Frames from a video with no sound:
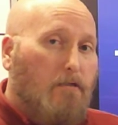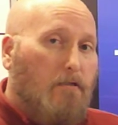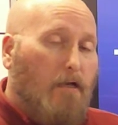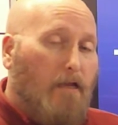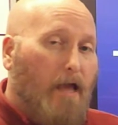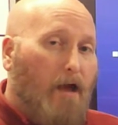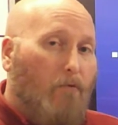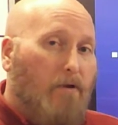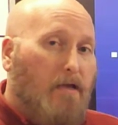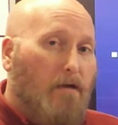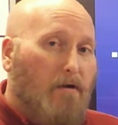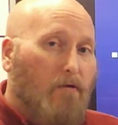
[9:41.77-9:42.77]
and how we
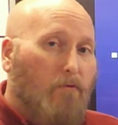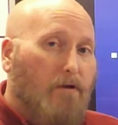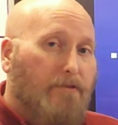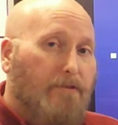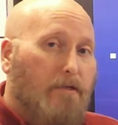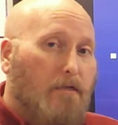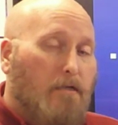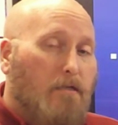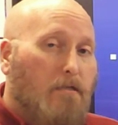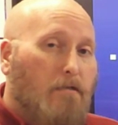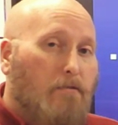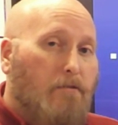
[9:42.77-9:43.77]
come up with
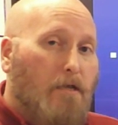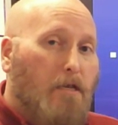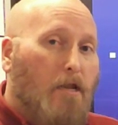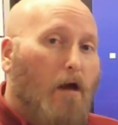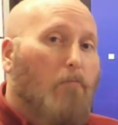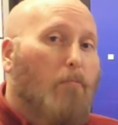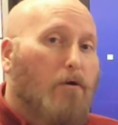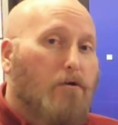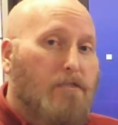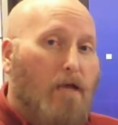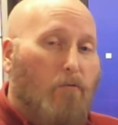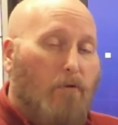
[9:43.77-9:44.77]
the numbers
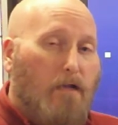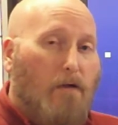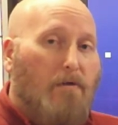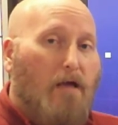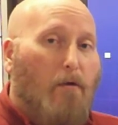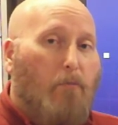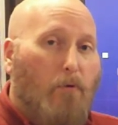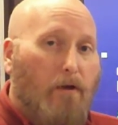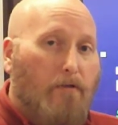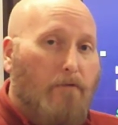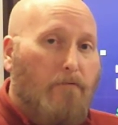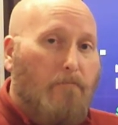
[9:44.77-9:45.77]
that we're coming up with.
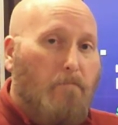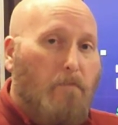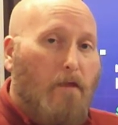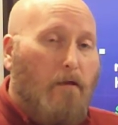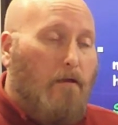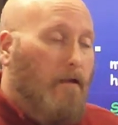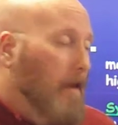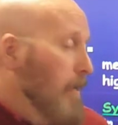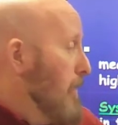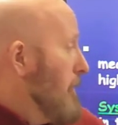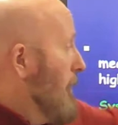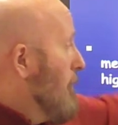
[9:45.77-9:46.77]
And
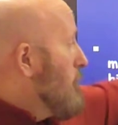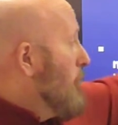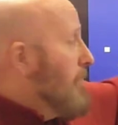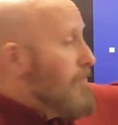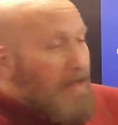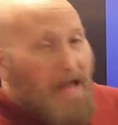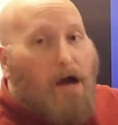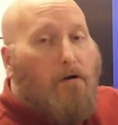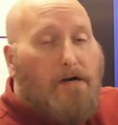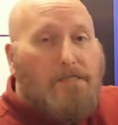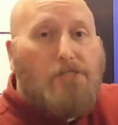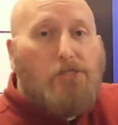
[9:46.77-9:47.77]
it deals with how
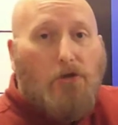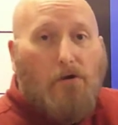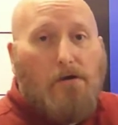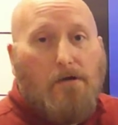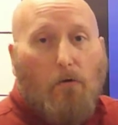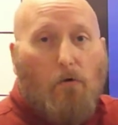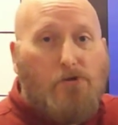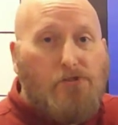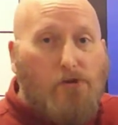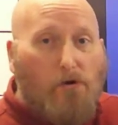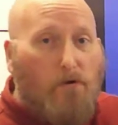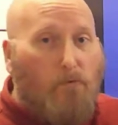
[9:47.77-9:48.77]
uncertain or
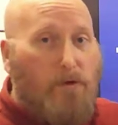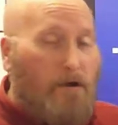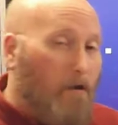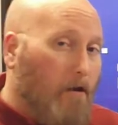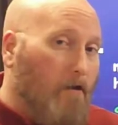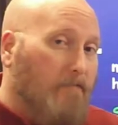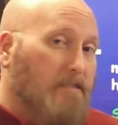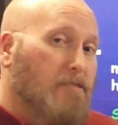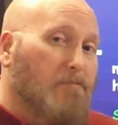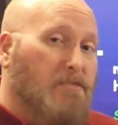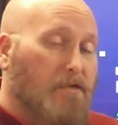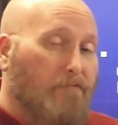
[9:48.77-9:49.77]
certain we are of a
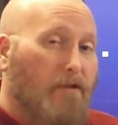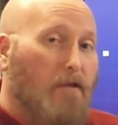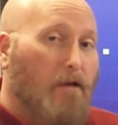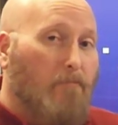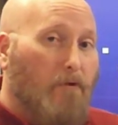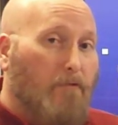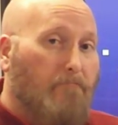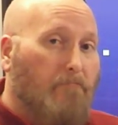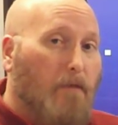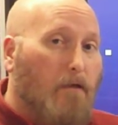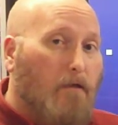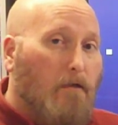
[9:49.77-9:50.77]
specific number.
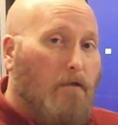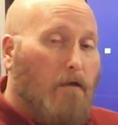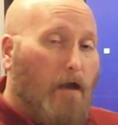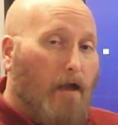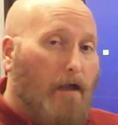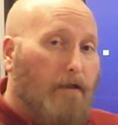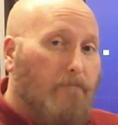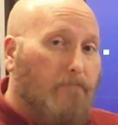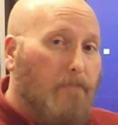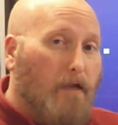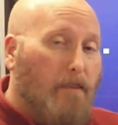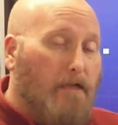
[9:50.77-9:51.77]
All right?
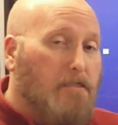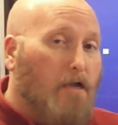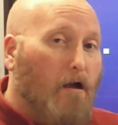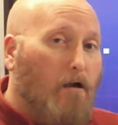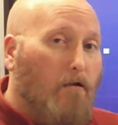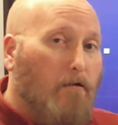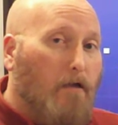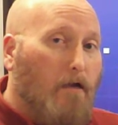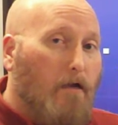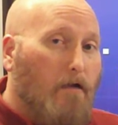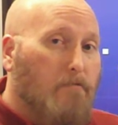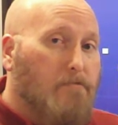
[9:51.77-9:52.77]
And that's
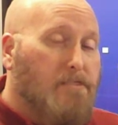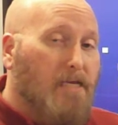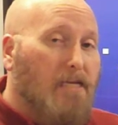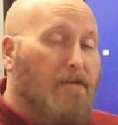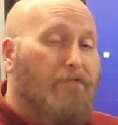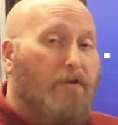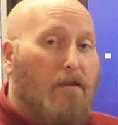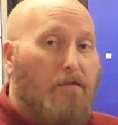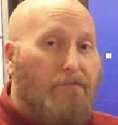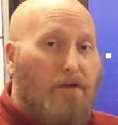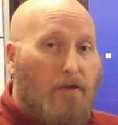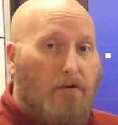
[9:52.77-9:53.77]
called significant
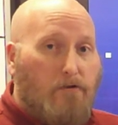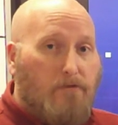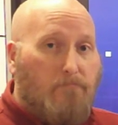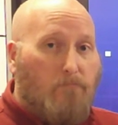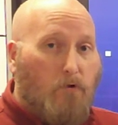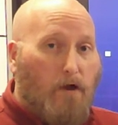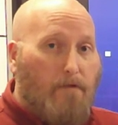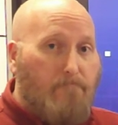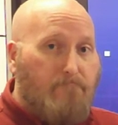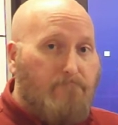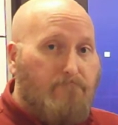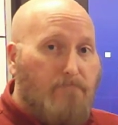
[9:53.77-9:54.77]
figures. Okay?
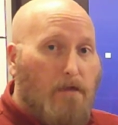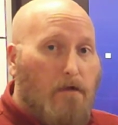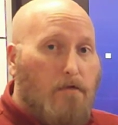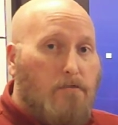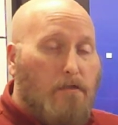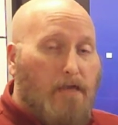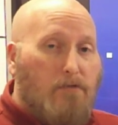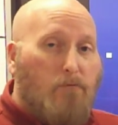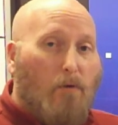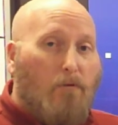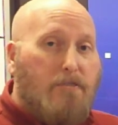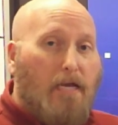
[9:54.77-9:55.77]
So that's
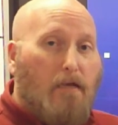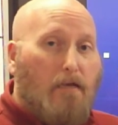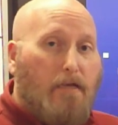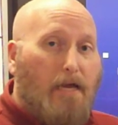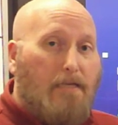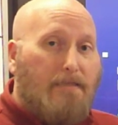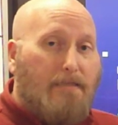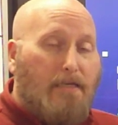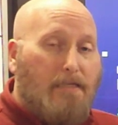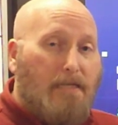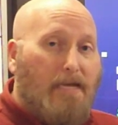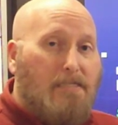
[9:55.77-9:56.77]
what we'll take a look at in
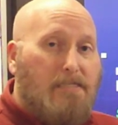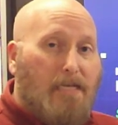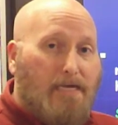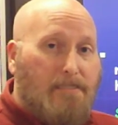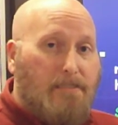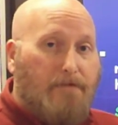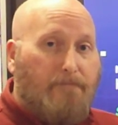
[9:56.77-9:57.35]
the next lesson.